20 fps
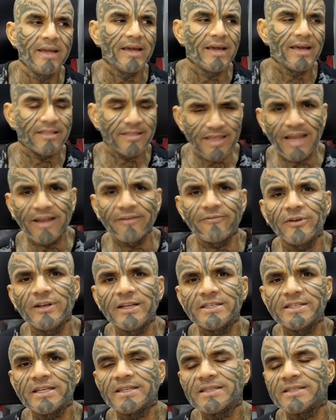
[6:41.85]
And thankfully,
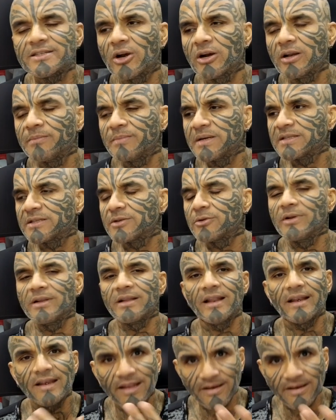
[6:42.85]
she is not a person who